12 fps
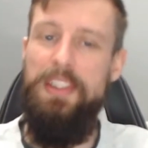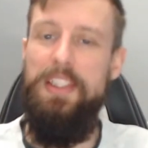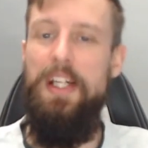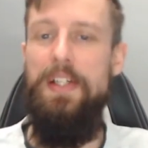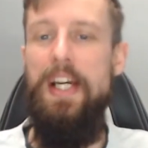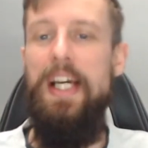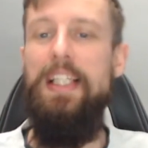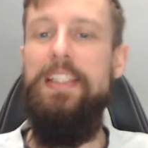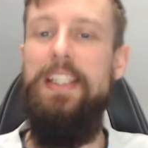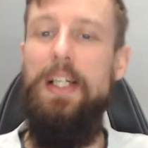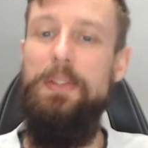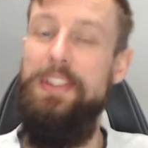So
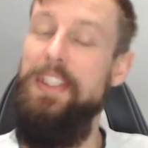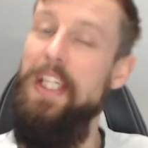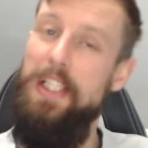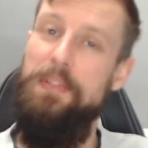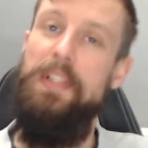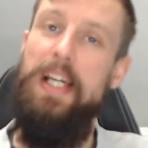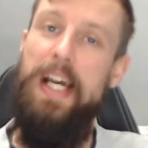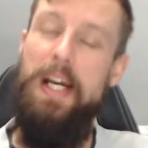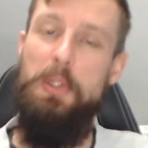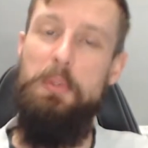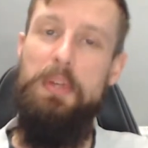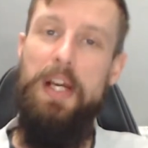cheers for that,
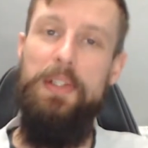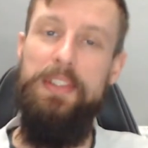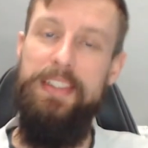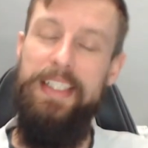Hell's Bells.